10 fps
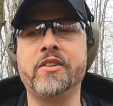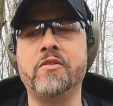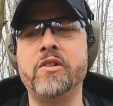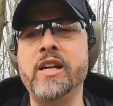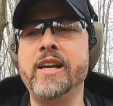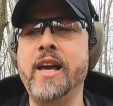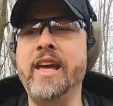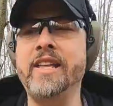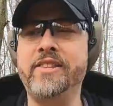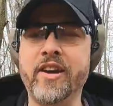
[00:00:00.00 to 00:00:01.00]
So
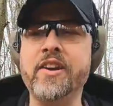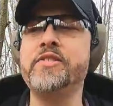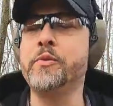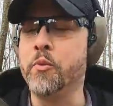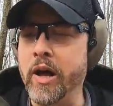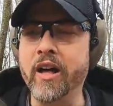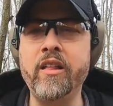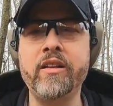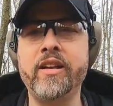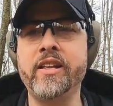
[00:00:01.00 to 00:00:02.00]
it does well,